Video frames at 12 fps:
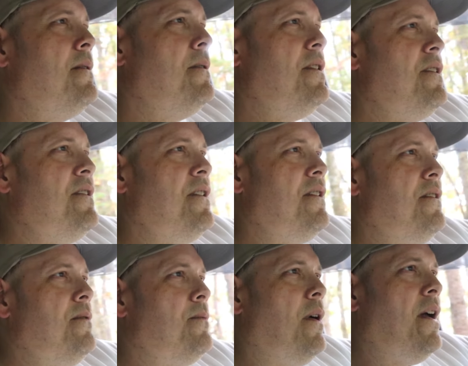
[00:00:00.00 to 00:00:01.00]
What is
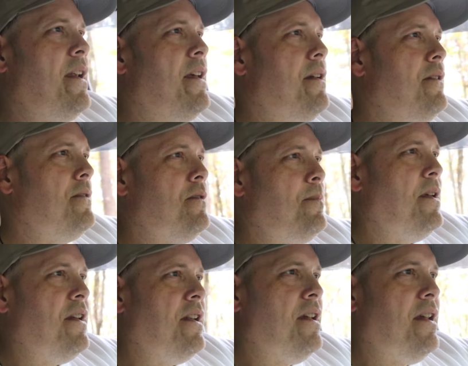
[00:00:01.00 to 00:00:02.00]
this? White Oaks
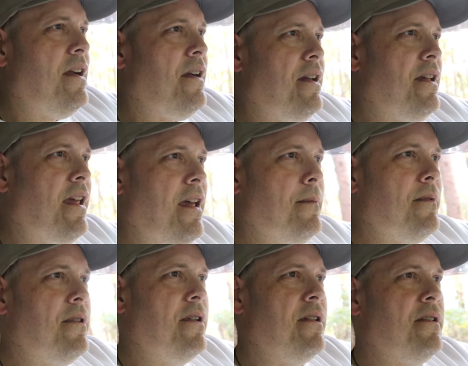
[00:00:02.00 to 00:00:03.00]
Picnic Area,
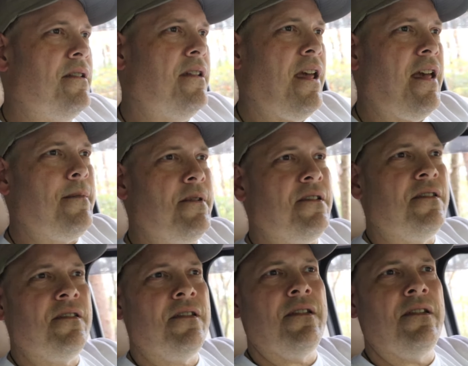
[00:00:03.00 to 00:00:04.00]
Campgrounds, Cabins.